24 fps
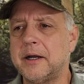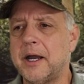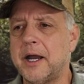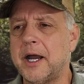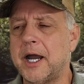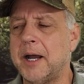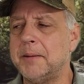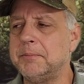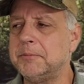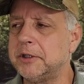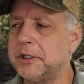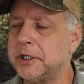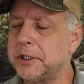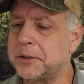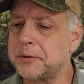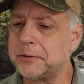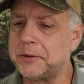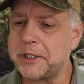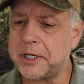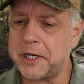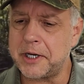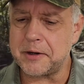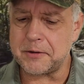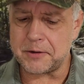I'm
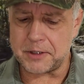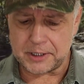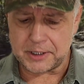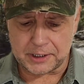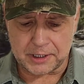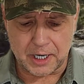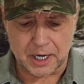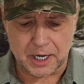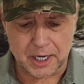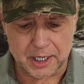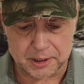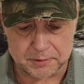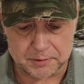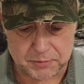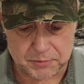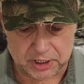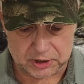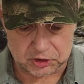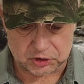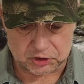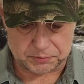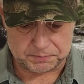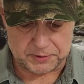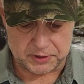literally hearing God in my
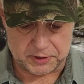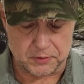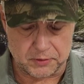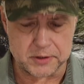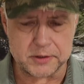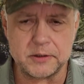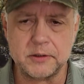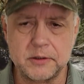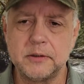spirit.